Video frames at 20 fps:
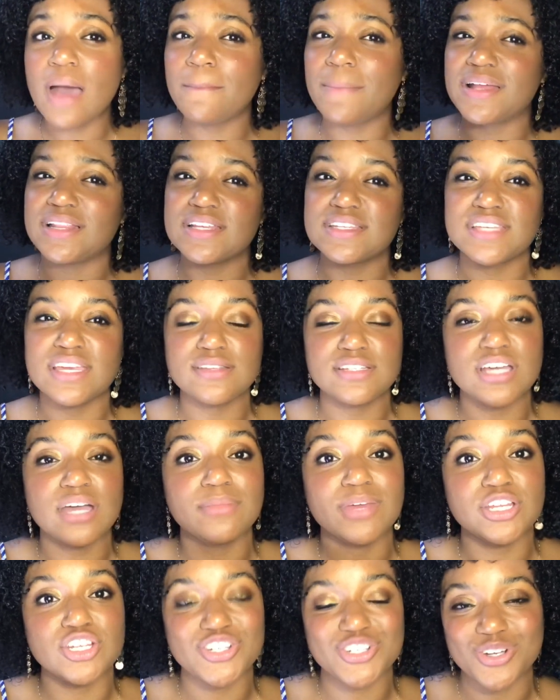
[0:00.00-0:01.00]
But at the same
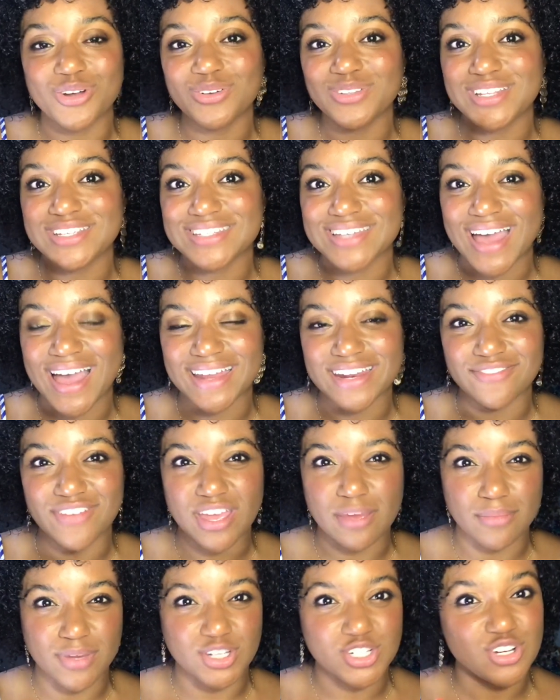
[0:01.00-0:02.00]
time, it showed this kind of
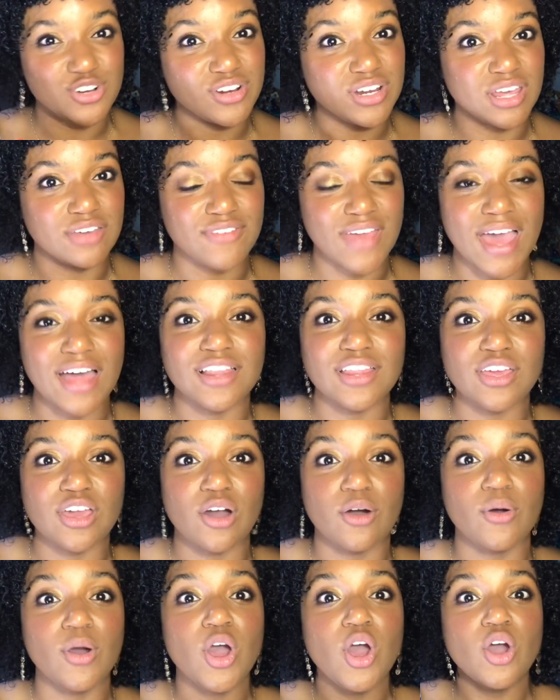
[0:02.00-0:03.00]
immaturity of
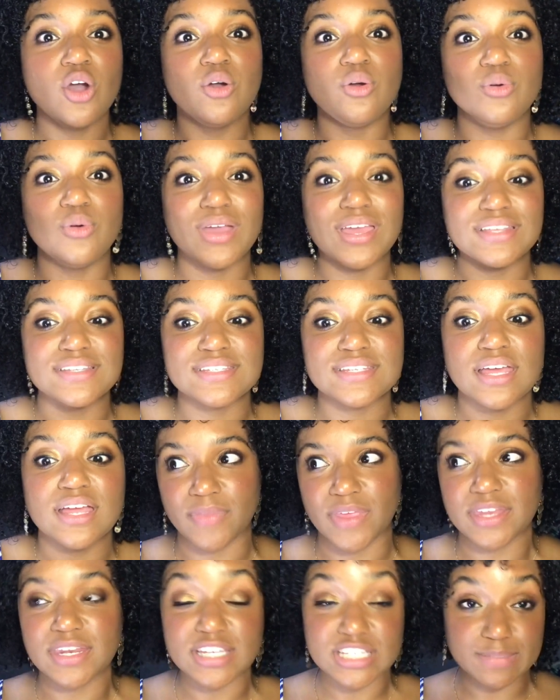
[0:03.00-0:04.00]
Elio, who is
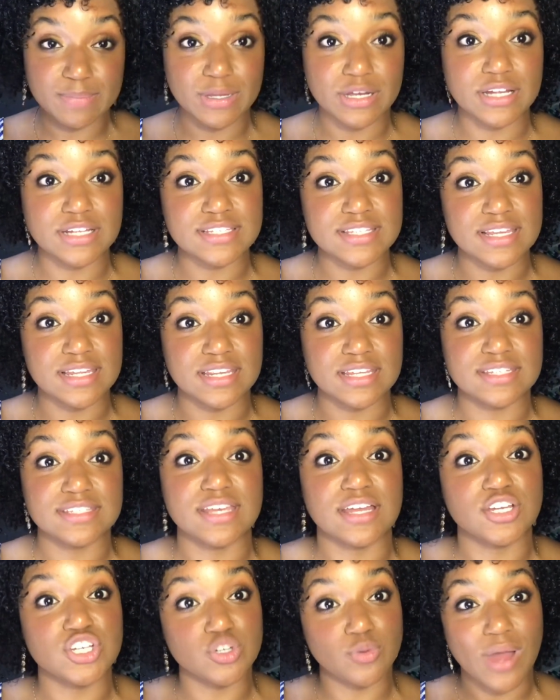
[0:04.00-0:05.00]
inexperienced in his
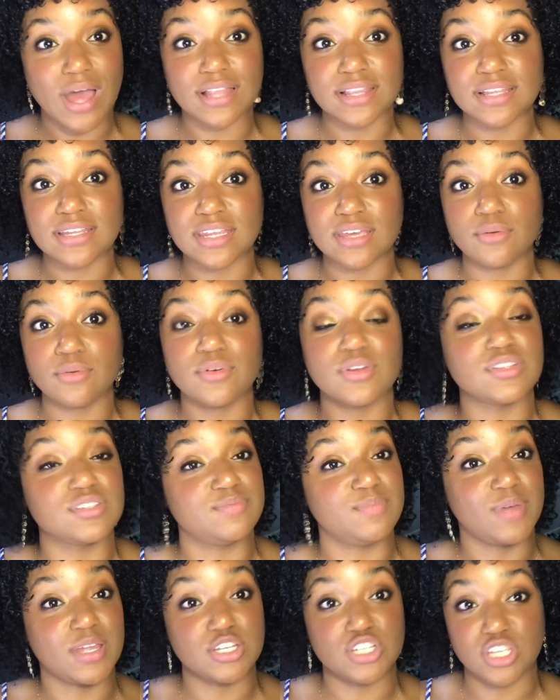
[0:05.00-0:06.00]
sexuality,
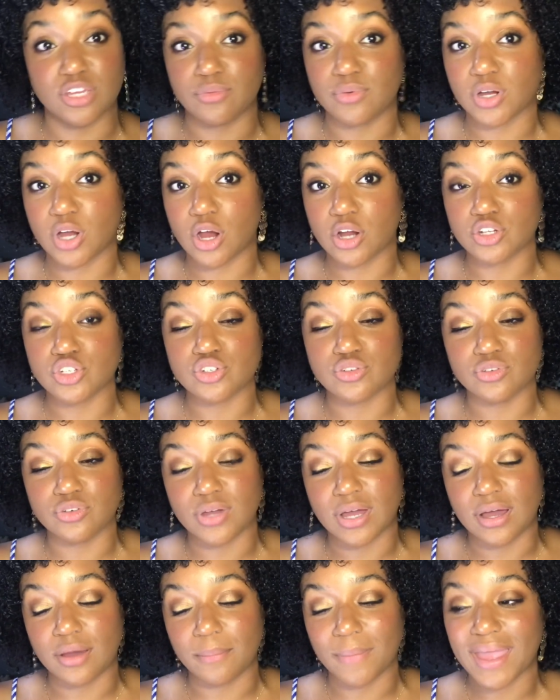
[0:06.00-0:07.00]
especially in regard
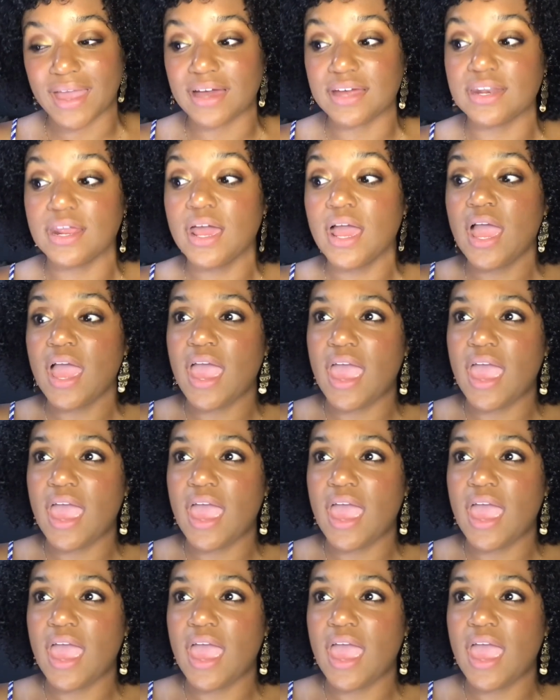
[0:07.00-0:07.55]
to a man.